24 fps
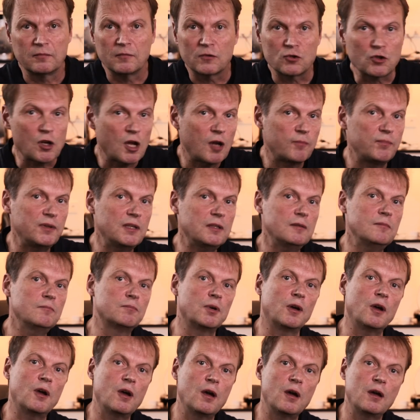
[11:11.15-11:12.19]
Chirping
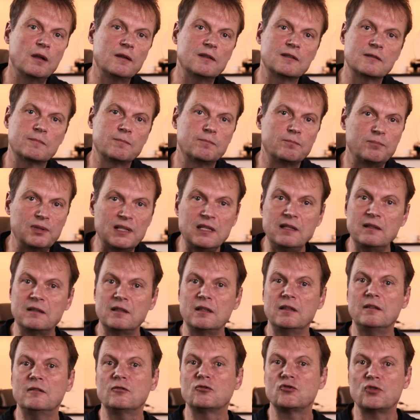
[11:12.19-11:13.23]
birds,
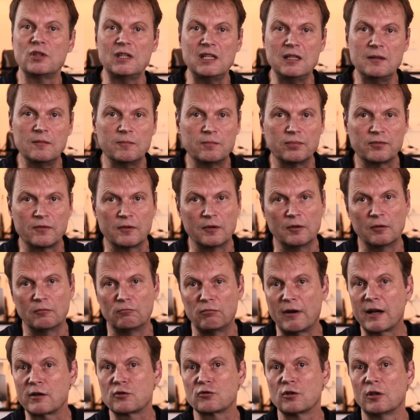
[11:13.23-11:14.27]
bleating sheep, the
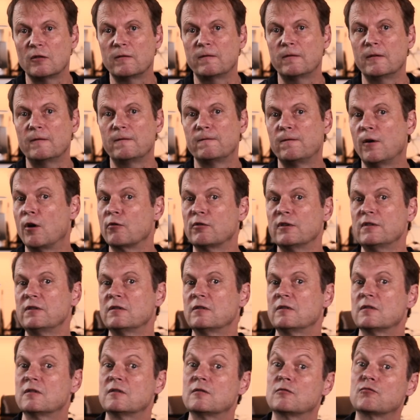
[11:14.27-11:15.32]
rush of a
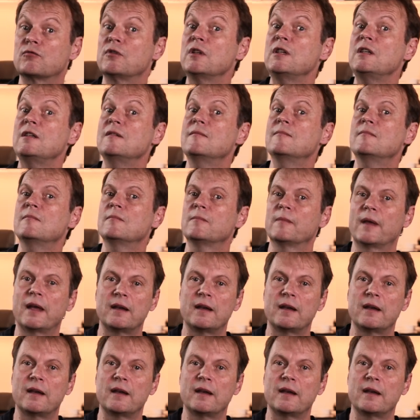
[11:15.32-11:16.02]
forest stream,